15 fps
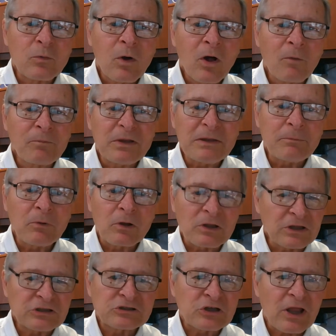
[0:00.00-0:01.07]
all people,
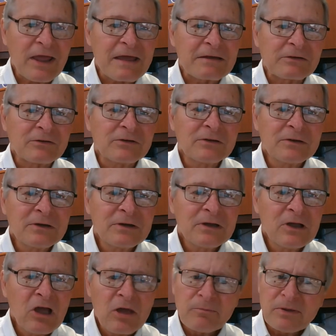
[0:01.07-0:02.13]
each land.
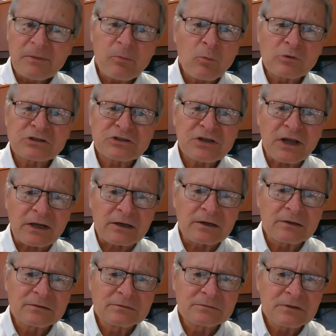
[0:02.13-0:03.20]
People were sick,
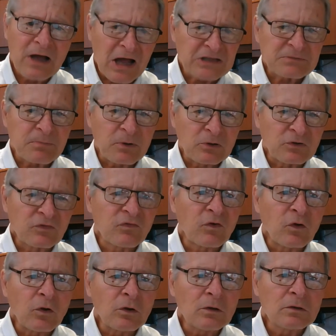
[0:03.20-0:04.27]
hospitals
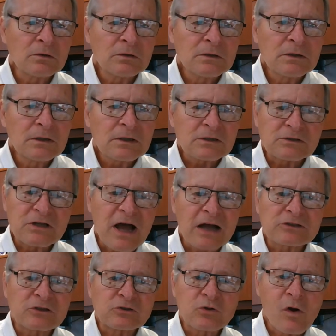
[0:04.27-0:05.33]
full,
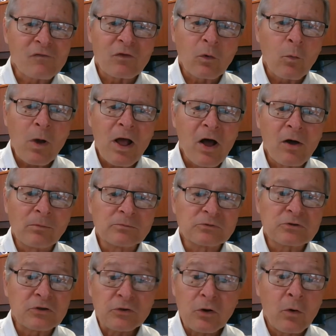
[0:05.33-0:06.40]
doctors
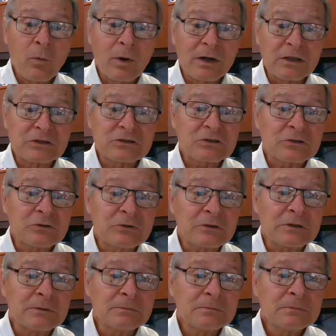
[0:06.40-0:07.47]
overwhelmed, no one in school.